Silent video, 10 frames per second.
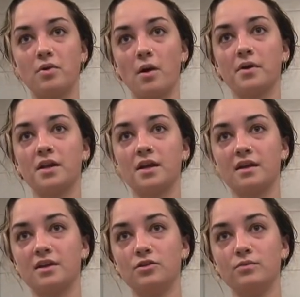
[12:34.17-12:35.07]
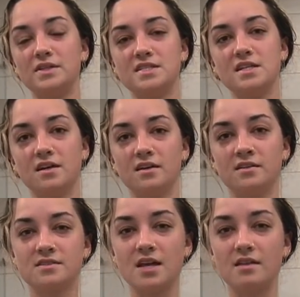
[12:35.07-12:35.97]
I'm probably gonna get like an
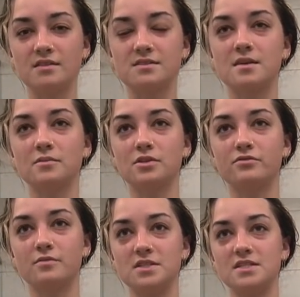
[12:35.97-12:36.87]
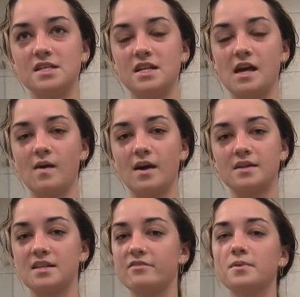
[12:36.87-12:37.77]
Aritzia set that's similar from the TNA line
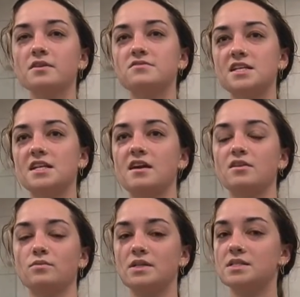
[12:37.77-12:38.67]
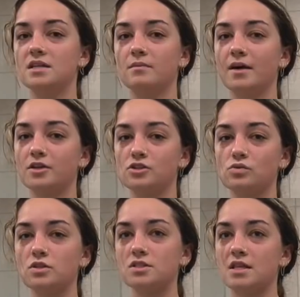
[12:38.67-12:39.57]
because I have a pair of TNA Aritzia biker
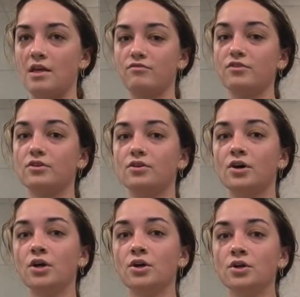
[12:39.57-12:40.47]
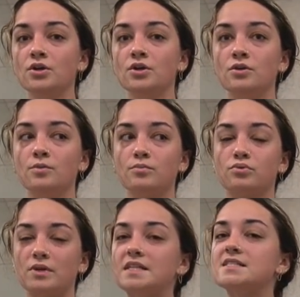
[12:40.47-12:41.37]
shorts and they feel
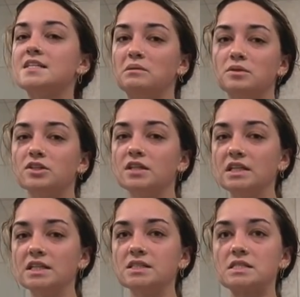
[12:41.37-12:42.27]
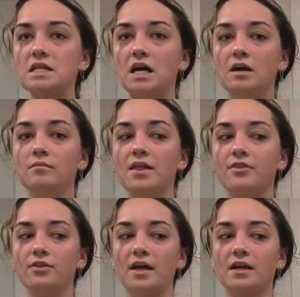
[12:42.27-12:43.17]
pretty similar to these um, and
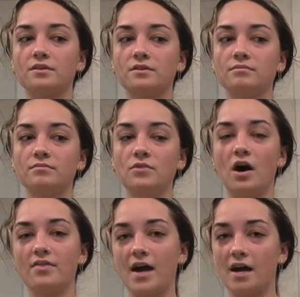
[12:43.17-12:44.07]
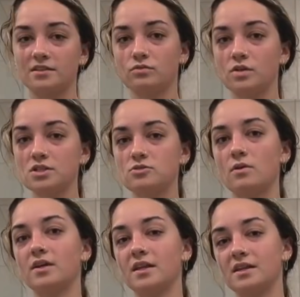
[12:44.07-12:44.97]
they're like not the active one. So
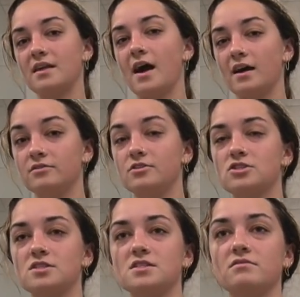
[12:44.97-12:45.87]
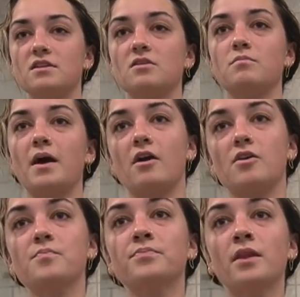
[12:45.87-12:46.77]
I wanna get like, the active version and see if they
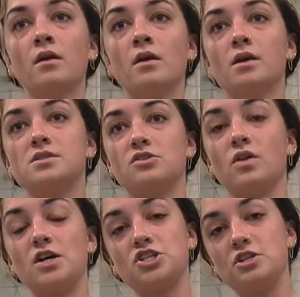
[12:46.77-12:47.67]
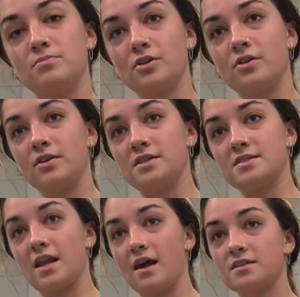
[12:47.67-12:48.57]
compare because they're a lot cheaper than
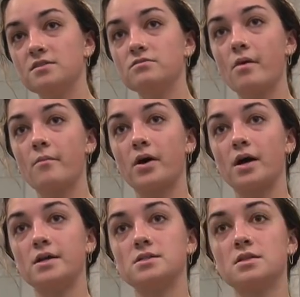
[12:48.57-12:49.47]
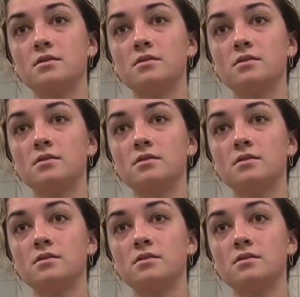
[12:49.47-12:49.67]
set active. But